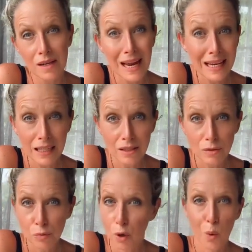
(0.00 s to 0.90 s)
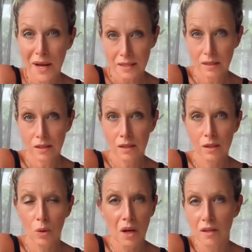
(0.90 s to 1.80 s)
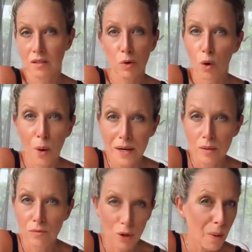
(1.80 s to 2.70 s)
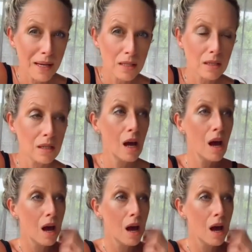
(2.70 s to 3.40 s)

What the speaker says: need request or customer request.